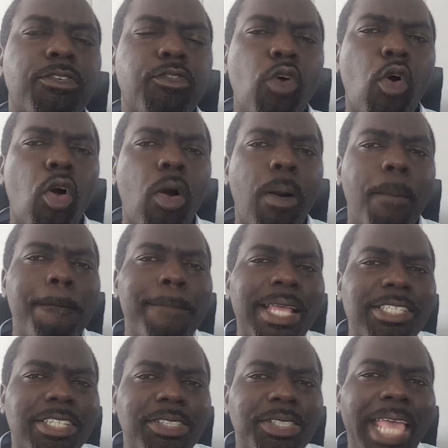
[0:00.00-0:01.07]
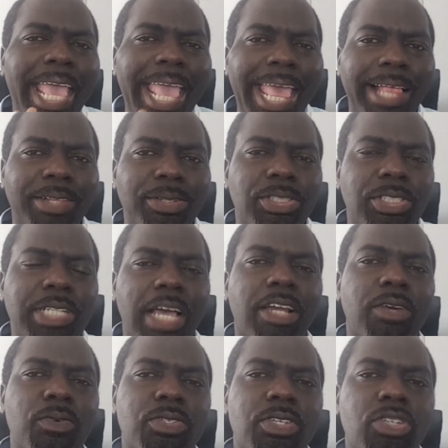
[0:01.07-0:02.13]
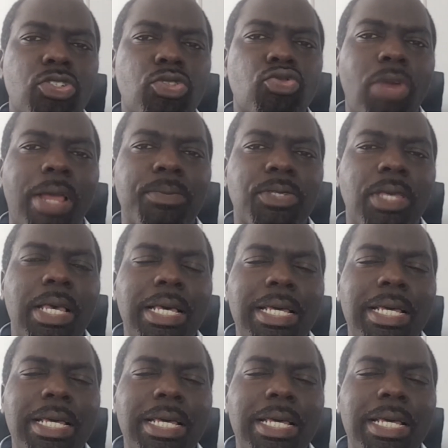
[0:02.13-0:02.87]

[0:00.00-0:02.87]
4 mental health diagnosis traps